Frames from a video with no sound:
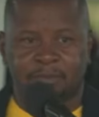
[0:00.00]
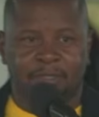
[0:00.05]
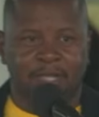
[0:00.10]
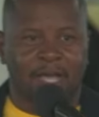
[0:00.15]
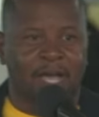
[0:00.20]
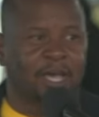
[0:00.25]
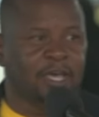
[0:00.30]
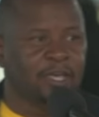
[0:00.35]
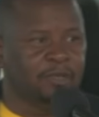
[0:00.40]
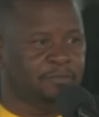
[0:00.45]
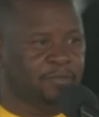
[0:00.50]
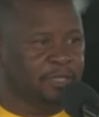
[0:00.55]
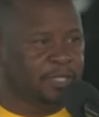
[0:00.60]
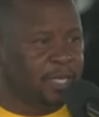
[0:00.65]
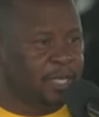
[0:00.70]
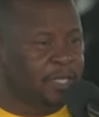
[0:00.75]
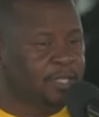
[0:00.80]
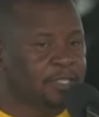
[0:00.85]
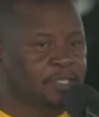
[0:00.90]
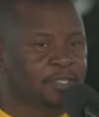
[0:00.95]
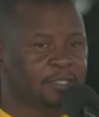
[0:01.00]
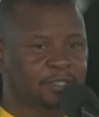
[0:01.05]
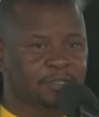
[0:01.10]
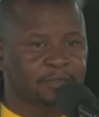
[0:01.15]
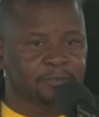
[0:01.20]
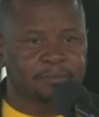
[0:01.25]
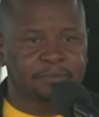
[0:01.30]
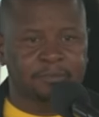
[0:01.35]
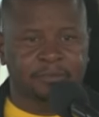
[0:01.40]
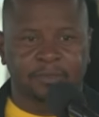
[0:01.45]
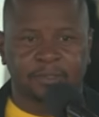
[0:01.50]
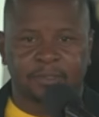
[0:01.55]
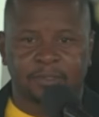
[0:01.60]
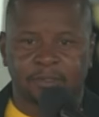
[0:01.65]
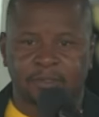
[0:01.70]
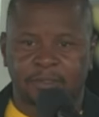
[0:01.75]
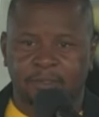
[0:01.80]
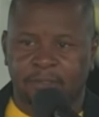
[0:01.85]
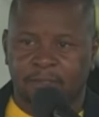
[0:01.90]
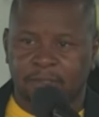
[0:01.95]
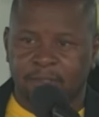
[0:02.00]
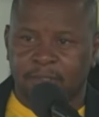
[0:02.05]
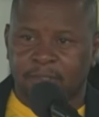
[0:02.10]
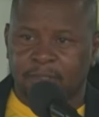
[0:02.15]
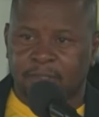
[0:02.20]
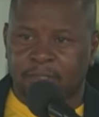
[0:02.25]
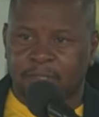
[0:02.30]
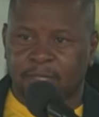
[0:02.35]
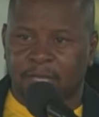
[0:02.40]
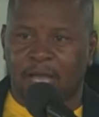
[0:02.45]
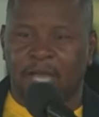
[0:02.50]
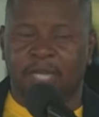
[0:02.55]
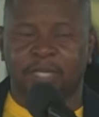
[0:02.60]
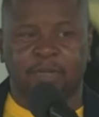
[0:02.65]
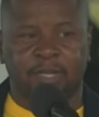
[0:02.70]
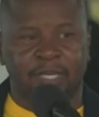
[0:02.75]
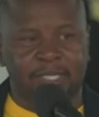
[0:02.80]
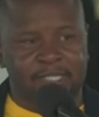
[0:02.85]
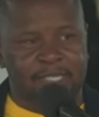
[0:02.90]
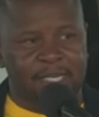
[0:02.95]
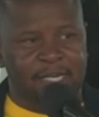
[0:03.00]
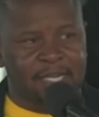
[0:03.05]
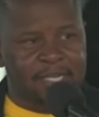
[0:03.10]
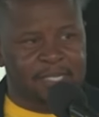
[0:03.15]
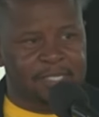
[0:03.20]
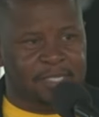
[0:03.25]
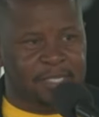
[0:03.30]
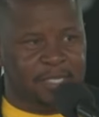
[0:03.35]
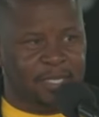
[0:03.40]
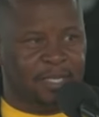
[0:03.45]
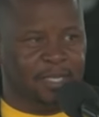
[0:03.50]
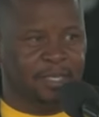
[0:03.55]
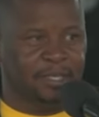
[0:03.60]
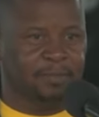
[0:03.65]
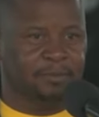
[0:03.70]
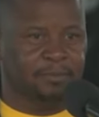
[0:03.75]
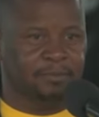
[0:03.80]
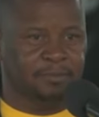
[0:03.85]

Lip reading: are evident. And Your Excellency,